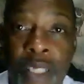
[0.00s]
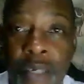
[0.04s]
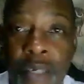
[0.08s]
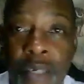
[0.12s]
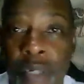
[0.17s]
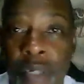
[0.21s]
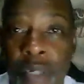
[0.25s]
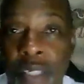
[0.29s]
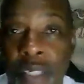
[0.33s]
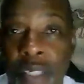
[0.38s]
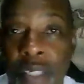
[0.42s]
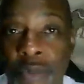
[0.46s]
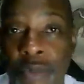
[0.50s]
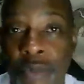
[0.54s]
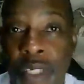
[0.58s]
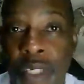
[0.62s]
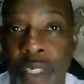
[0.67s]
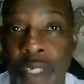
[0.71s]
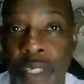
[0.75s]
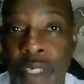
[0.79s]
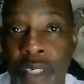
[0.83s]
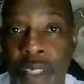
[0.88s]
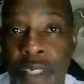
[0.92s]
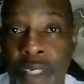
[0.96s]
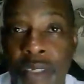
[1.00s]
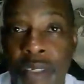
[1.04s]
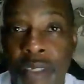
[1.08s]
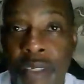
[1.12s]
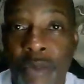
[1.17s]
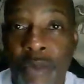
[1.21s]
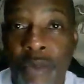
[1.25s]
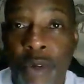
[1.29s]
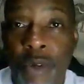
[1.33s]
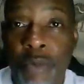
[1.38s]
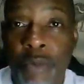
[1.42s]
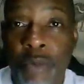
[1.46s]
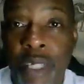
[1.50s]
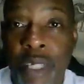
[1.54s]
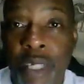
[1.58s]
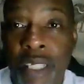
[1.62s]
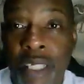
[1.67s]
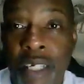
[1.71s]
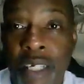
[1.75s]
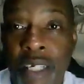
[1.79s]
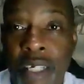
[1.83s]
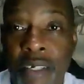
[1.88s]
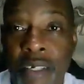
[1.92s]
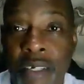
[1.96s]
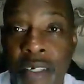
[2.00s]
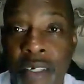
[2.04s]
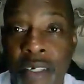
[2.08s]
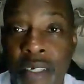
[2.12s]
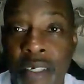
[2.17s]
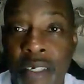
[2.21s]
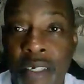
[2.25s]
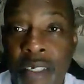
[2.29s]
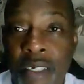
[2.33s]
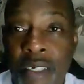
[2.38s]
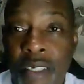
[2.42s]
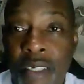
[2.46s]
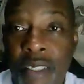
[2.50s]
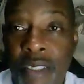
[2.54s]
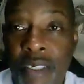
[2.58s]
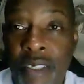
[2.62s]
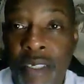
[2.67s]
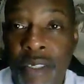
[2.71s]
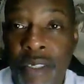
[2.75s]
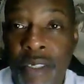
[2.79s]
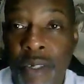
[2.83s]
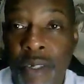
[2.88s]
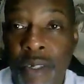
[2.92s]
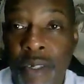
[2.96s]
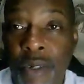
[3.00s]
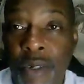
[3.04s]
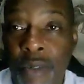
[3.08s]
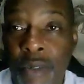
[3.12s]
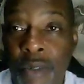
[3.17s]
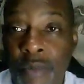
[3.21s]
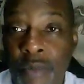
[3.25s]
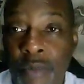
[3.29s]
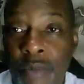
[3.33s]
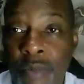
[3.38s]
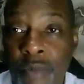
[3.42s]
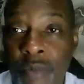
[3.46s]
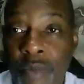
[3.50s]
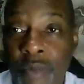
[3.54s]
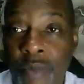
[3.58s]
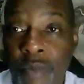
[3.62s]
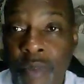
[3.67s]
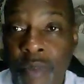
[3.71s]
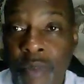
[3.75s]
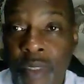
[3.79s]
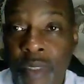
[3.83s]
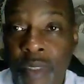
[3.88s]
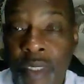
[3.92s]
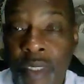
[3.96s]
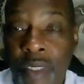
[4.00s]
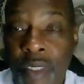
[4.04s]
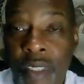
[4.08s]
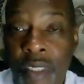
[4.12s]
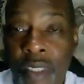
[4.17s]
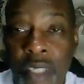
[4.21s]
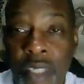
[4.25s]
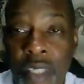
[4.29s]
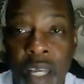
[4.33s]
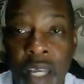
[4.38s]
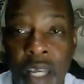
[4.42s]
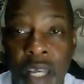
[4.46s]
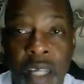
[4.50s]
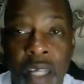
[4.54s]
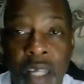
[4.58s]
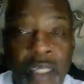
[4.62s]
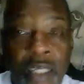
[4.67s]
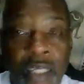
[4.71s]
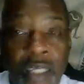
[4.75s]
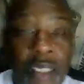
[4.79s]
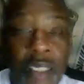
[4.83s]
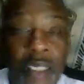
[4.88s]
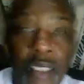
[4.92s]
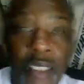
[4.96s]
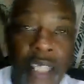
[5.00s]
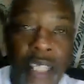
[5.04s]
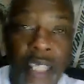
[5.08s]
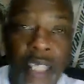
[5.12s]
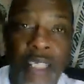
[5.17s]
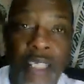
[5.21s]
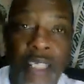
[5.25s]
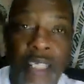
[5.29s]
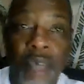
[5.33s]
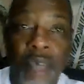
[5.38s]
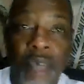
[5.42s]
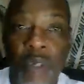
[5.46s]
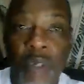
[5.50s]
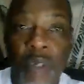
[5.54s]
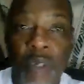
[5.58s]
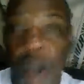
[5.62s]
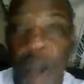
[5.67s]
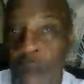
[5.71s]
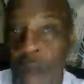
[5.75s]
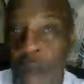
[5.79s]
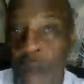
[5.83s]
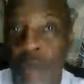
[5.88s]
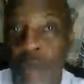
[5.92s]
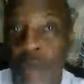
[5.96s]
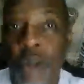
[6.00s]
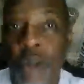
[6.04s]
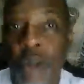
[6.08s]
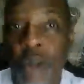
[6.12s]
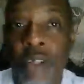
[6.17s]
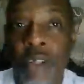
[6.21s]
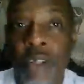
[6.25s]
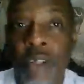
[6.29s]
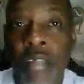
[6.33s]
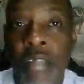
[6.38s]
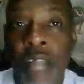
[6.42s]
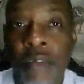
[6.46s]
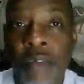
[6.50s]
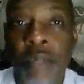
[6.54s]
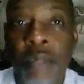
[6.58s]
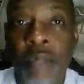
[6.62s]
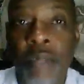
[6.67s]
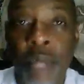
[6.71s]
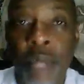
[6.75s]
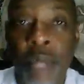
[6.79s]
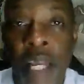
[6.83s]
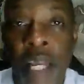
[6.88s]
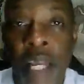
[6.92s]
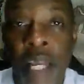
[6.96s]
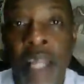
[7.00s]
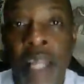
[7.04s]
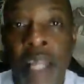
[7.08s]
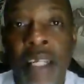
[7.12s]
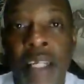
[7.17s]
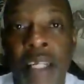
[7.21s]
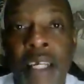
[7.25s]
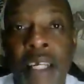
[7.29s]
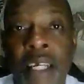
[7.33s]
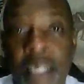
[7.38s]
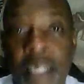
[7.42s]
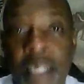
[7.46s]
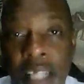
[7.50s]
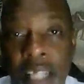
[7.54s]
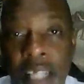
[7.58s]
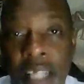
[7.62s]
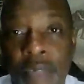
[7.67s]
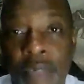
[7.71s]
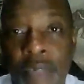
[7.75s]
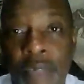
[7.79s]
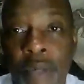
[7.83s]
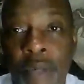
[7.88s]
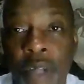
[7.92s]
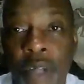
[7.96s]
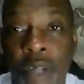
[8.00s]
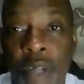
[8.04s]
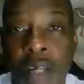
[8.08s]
here, but it's really the warm months here. So yeah, that's definitely. Oh, you're working on your African plan. That's what I'm